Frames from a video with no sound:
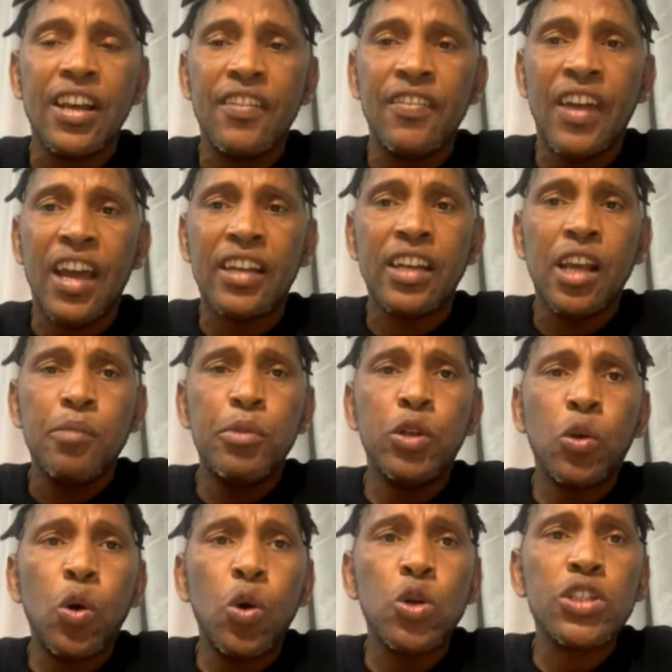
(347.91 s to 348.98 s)
that
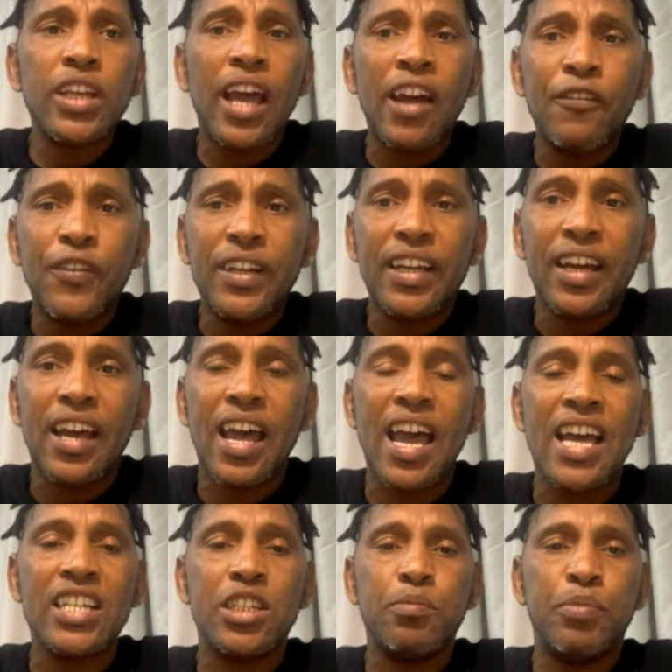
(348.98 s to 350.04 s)
because Africa
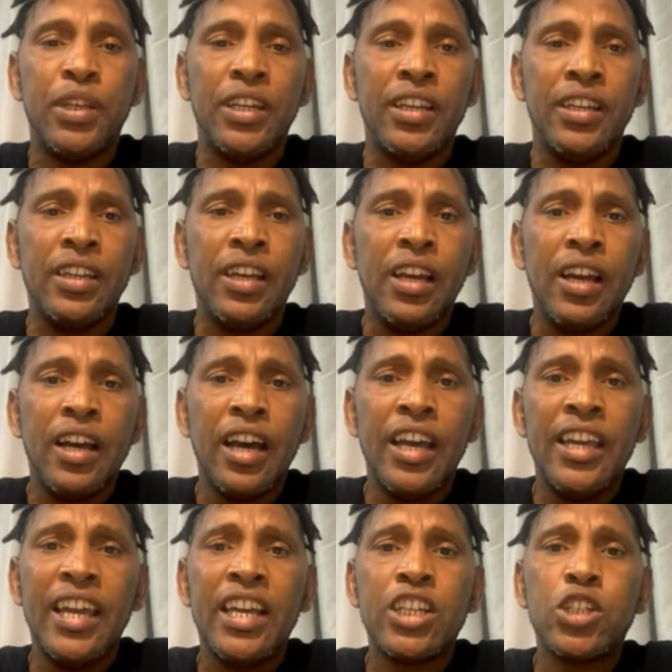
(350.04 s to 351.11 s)
has been
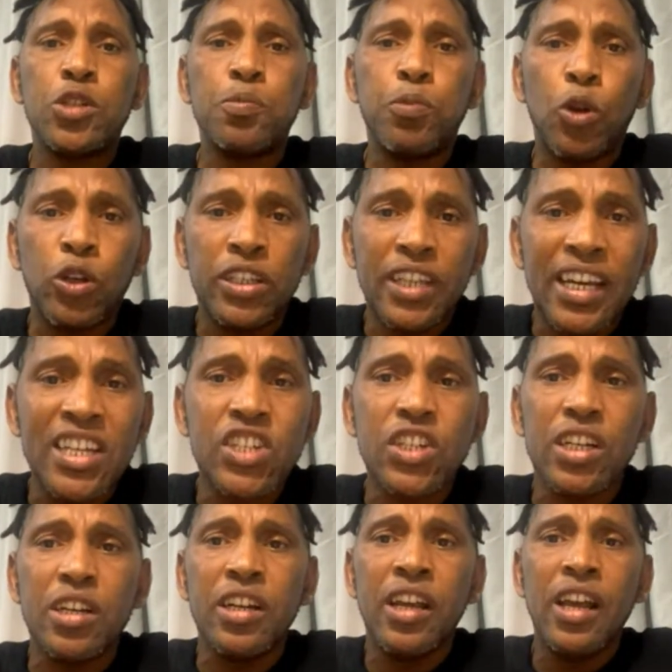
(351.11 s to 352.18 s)
a
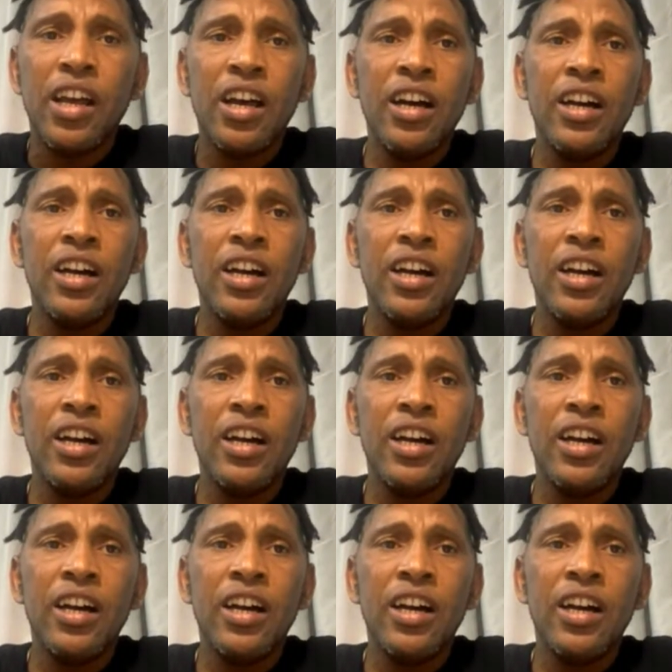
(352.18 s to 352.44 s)
exploitation